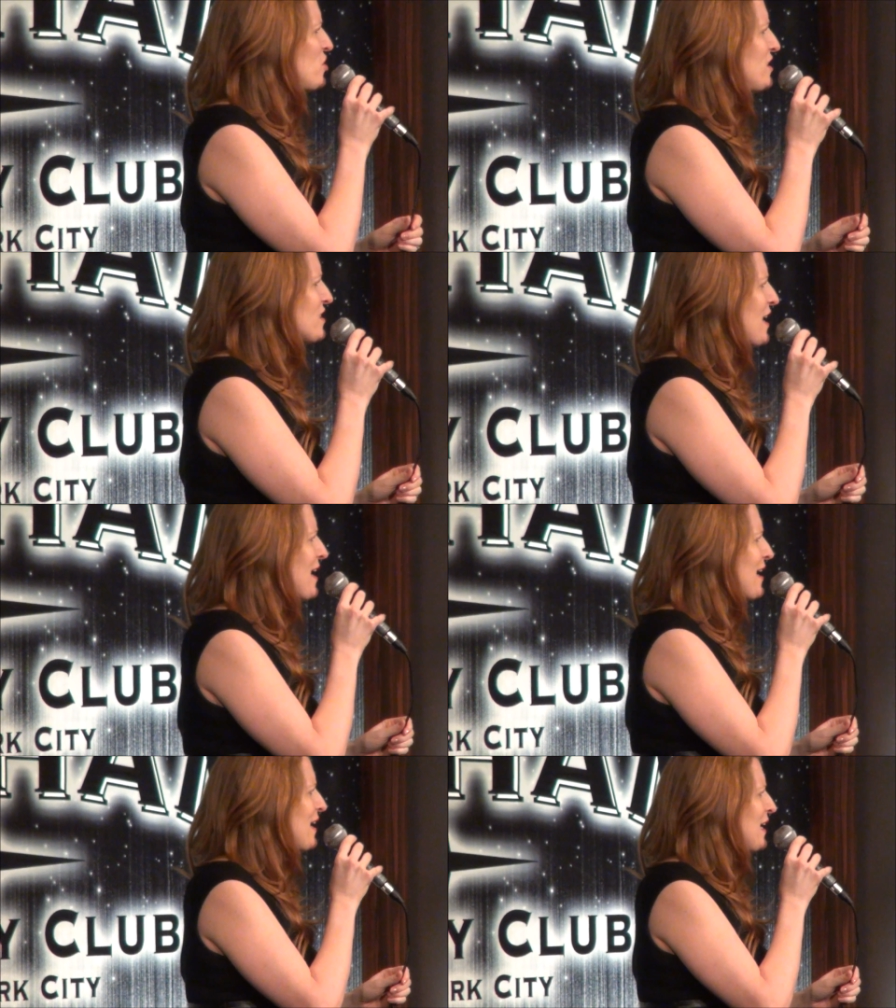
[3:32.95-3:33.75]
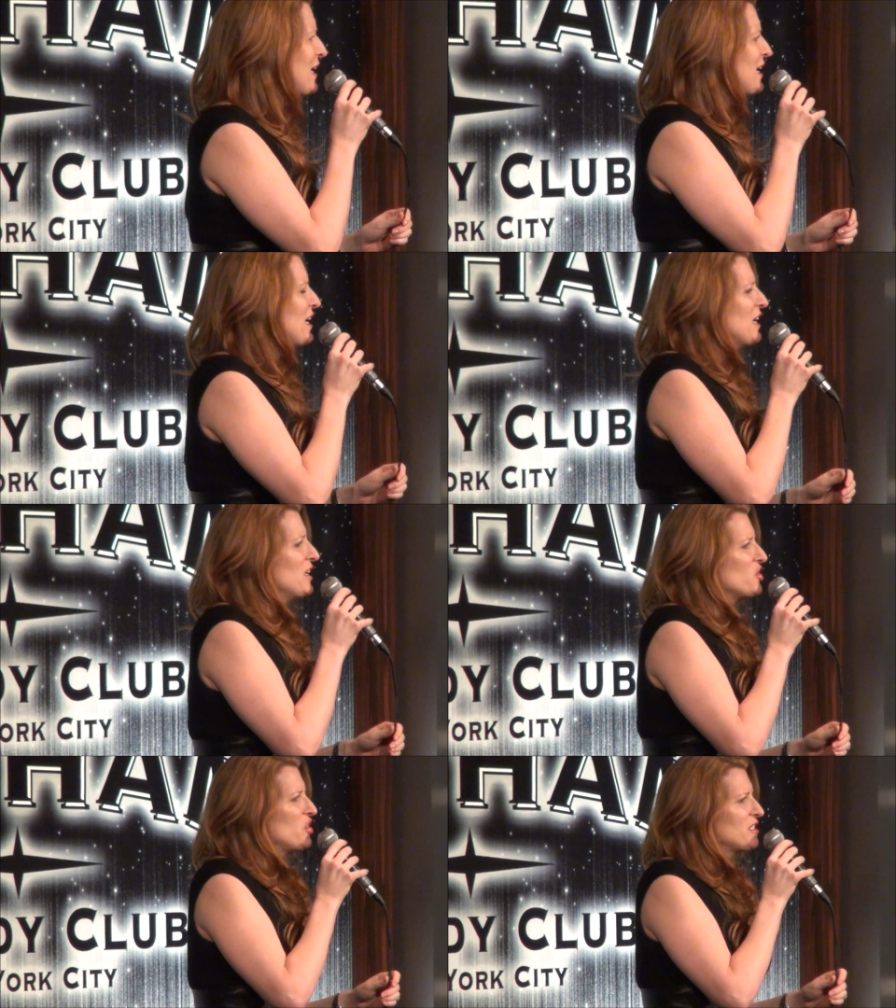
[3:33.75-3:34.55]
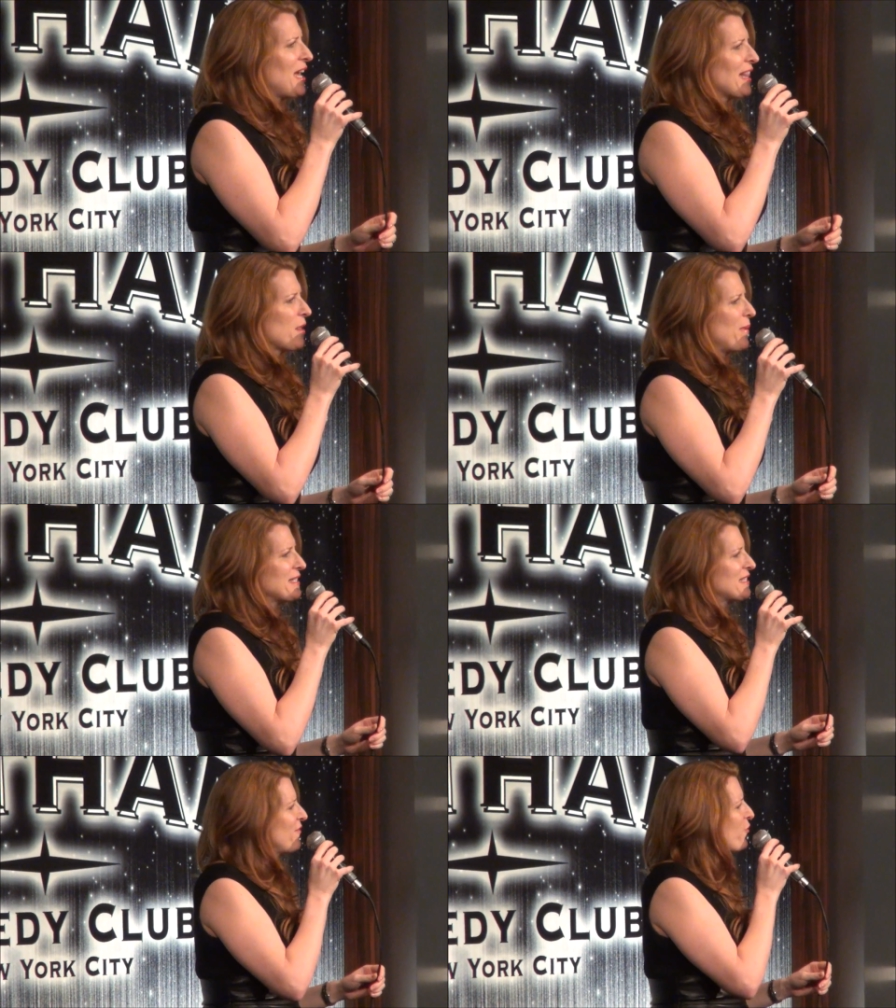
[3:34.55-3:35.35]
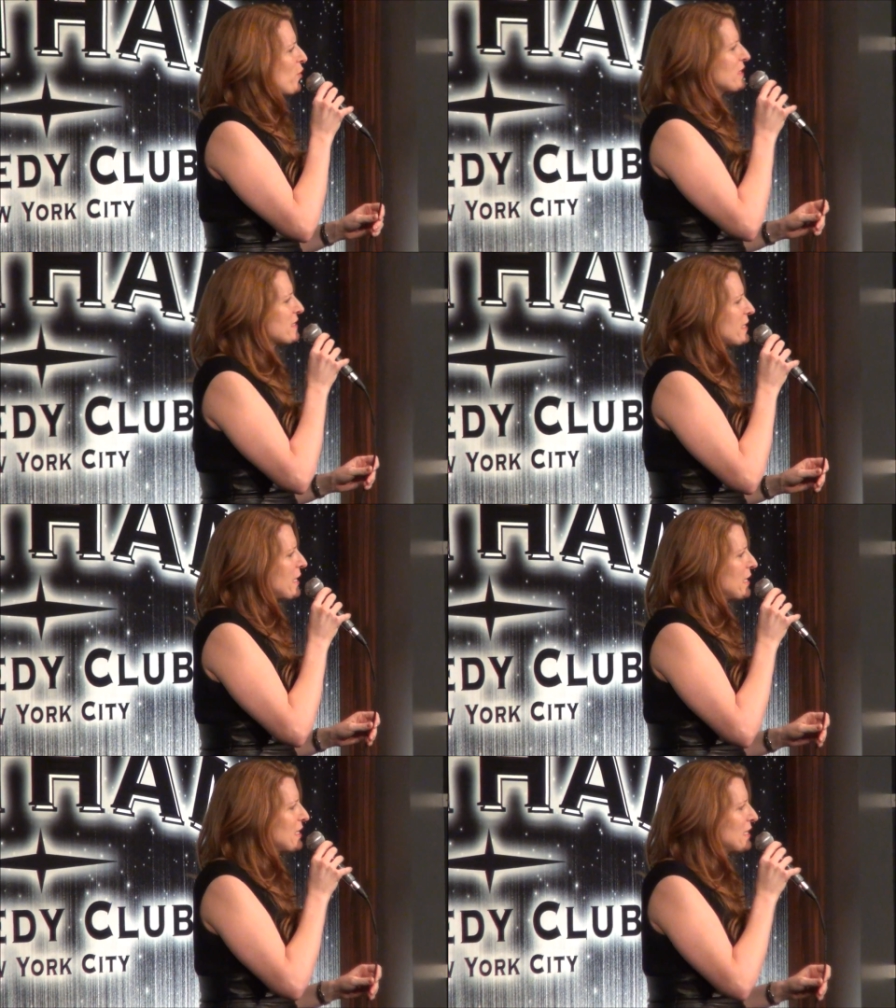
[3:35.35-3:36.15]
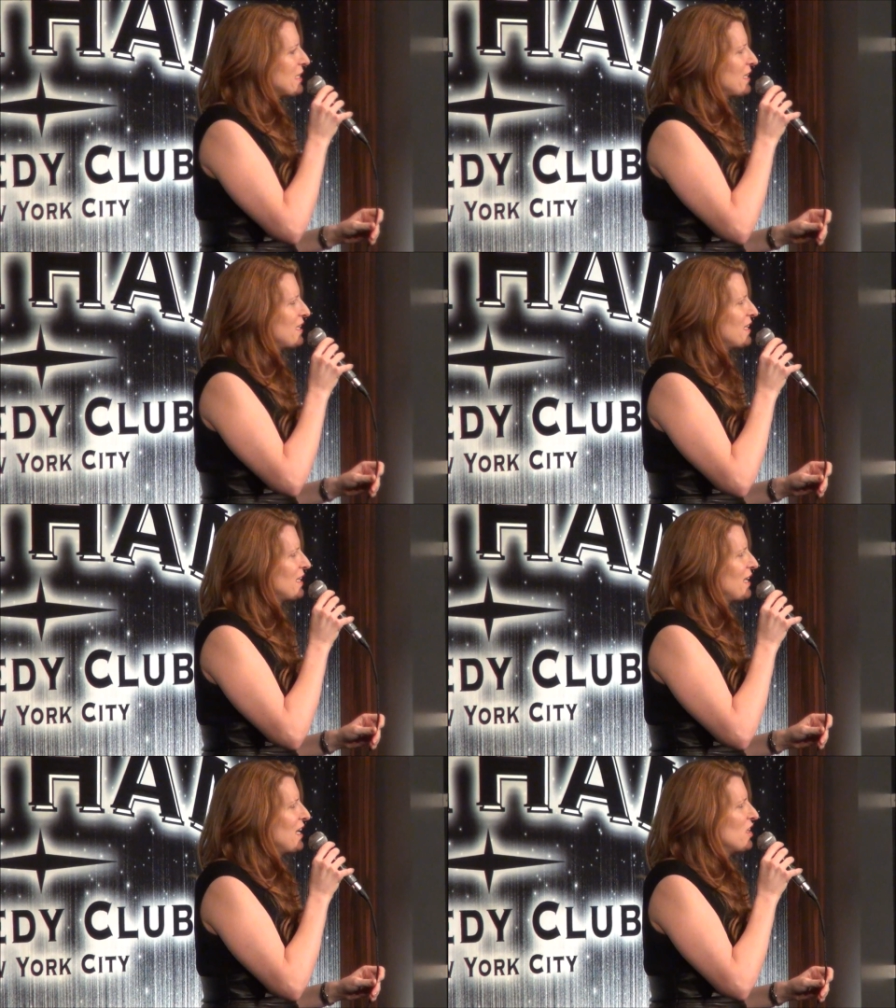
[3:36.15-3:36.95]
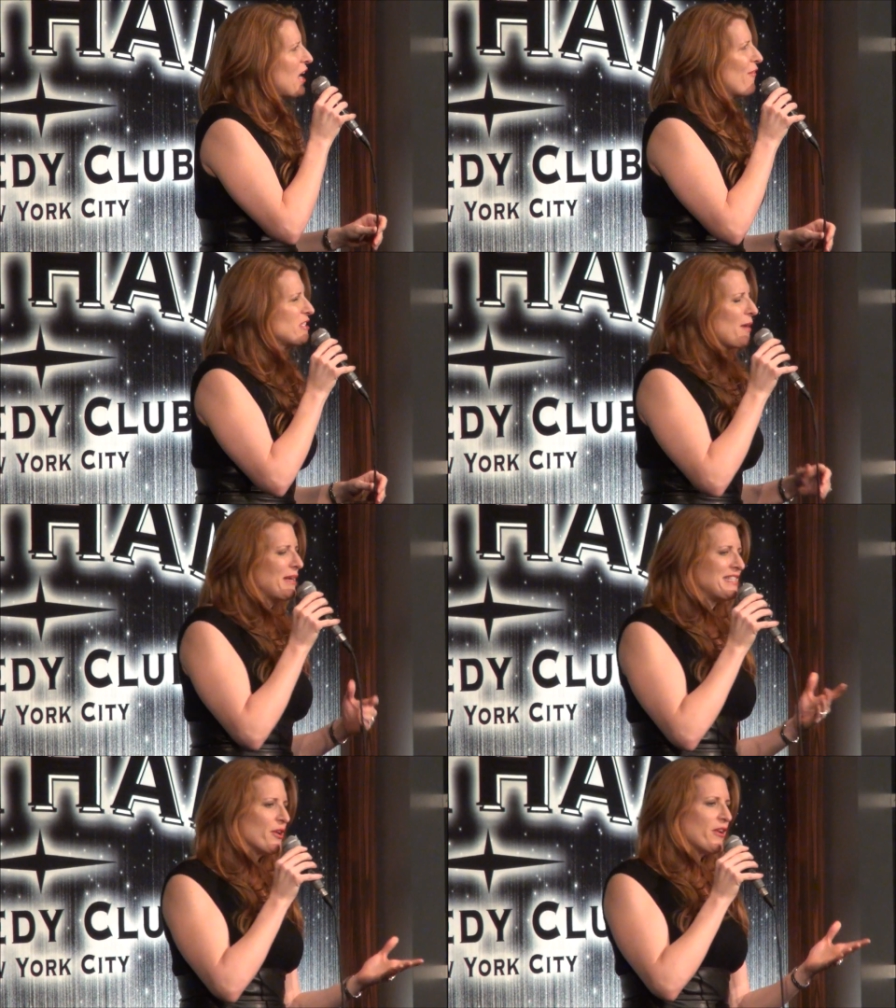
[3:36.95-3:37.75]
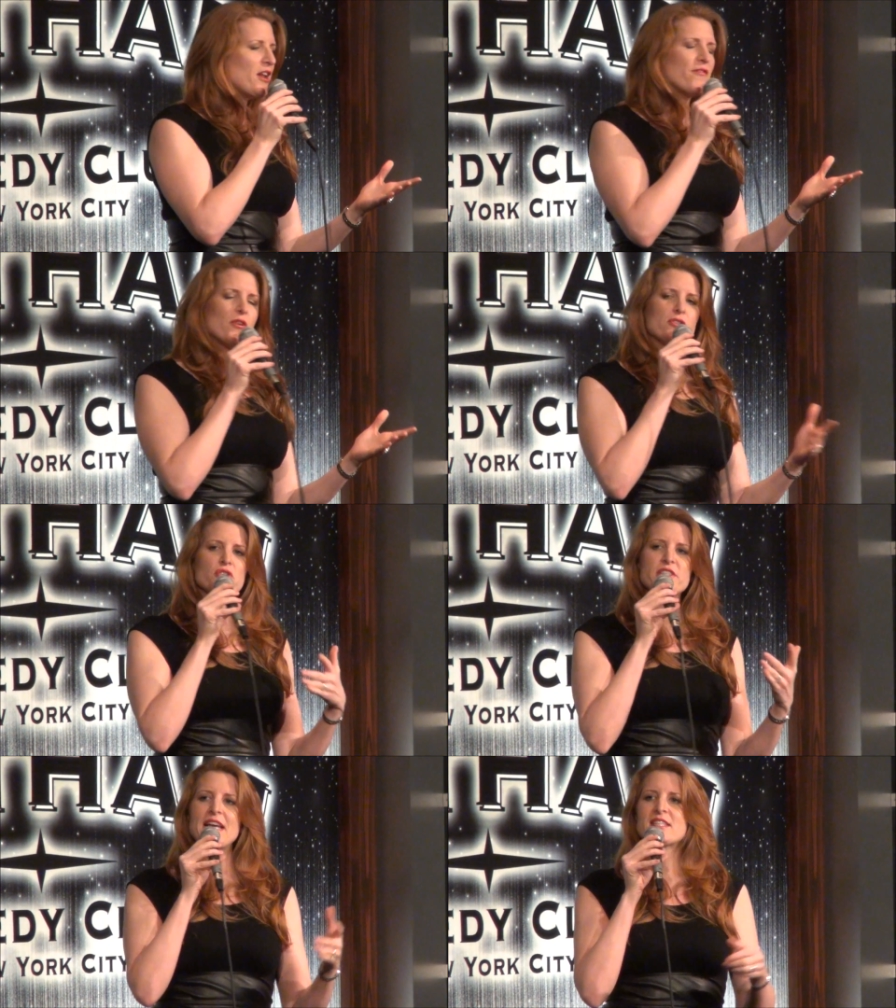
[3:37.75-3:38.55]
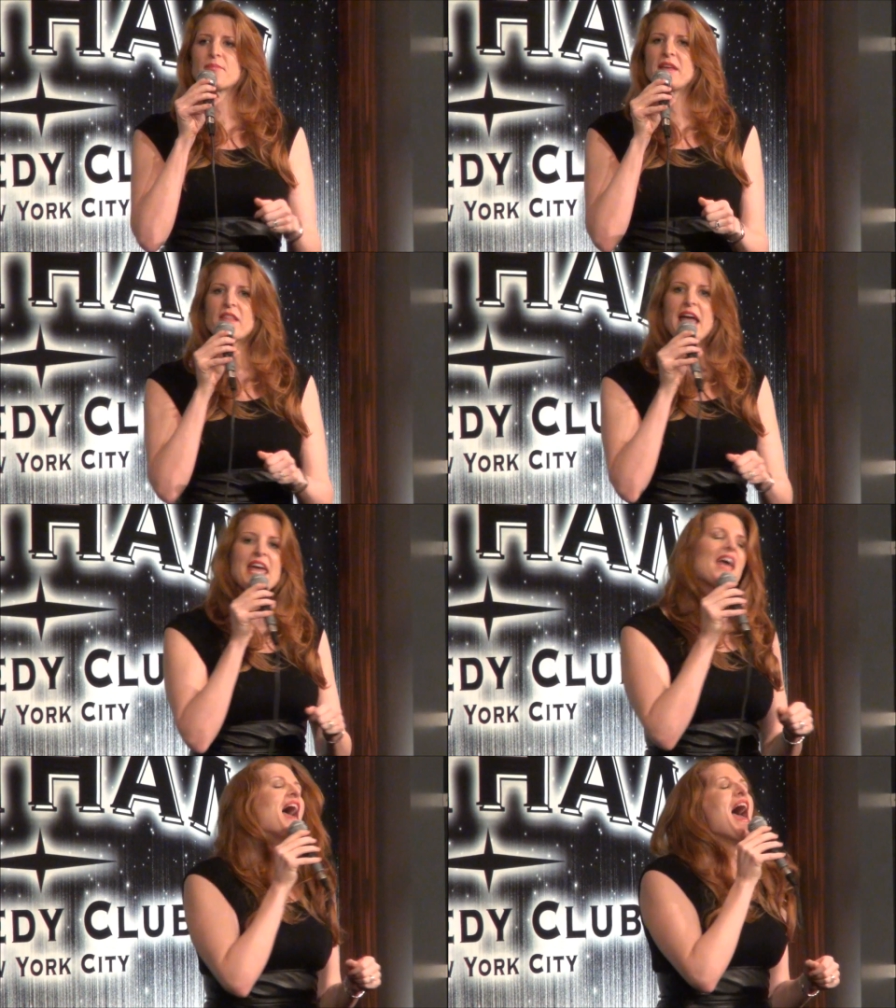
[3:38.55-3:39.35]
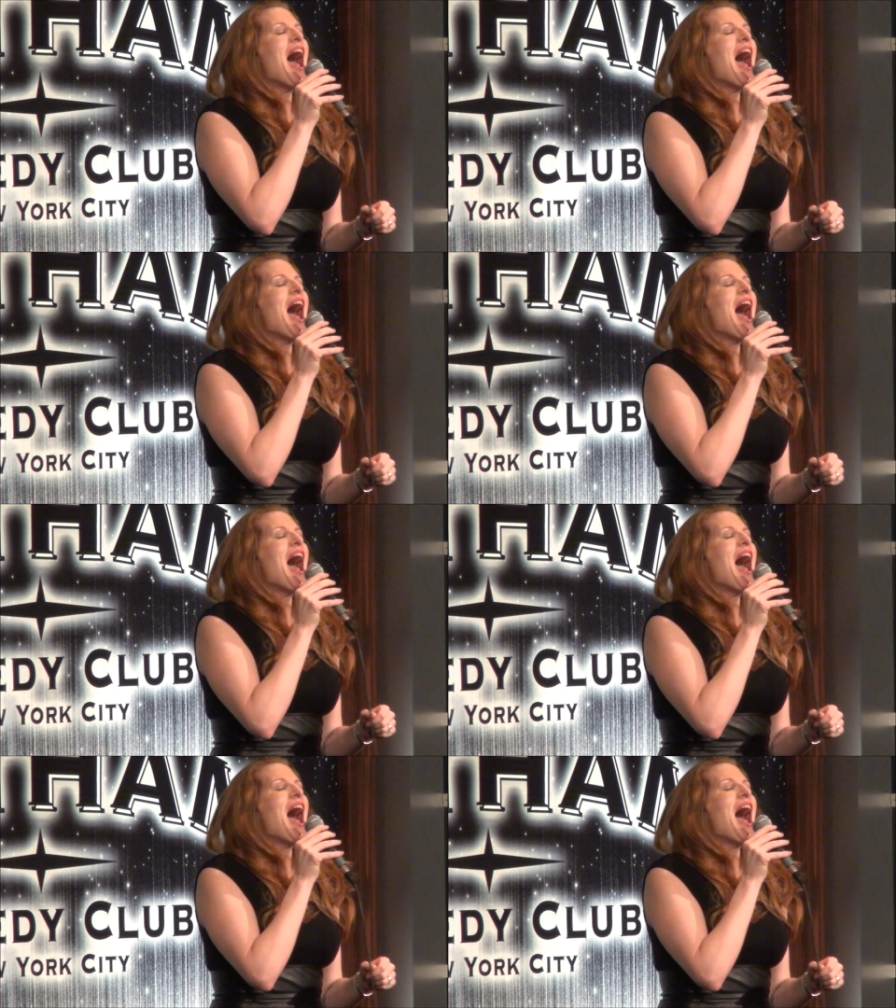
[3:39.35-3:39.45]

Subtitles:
She's not the best influence. Every time I see her in an interview, she'll say something like,